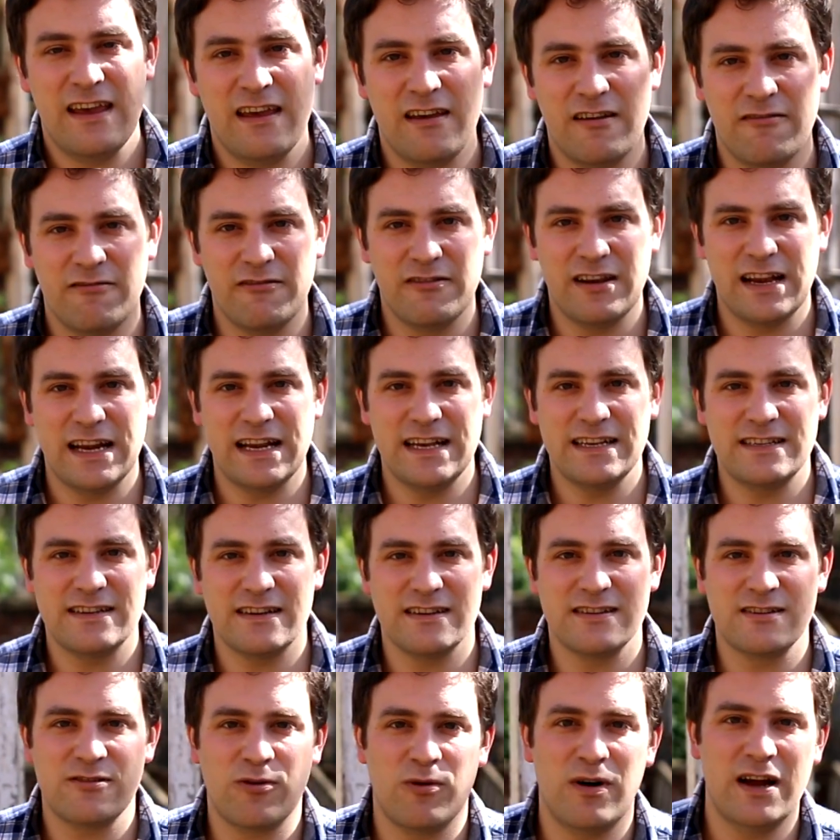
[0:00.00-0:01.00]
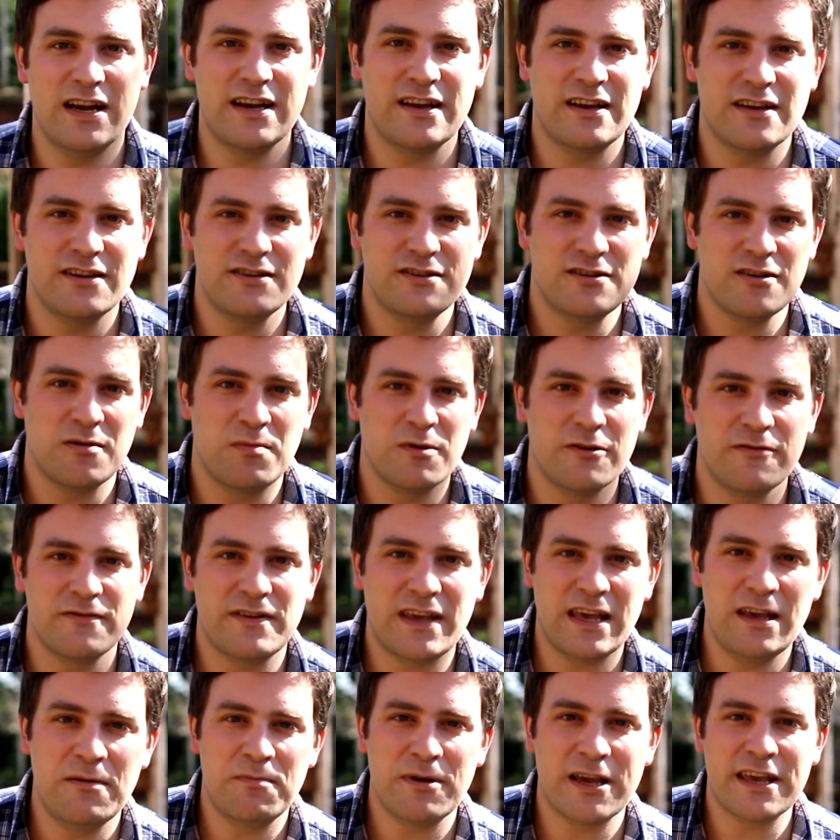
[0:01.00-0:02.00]
It really does quite a good job
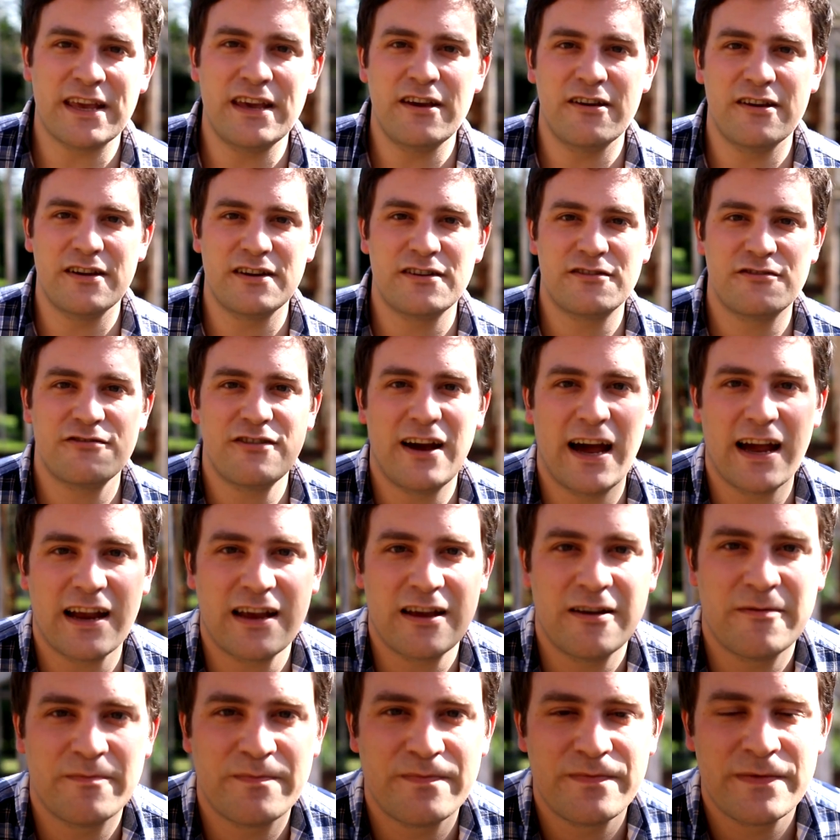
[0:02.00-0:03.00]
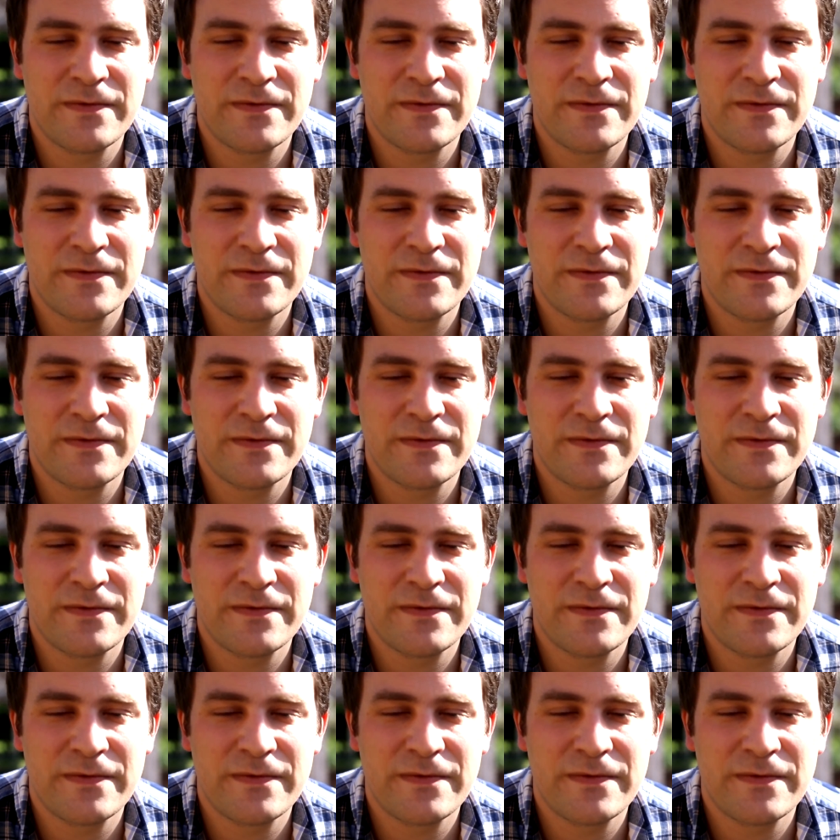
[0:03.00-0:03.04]
of keeping you in track.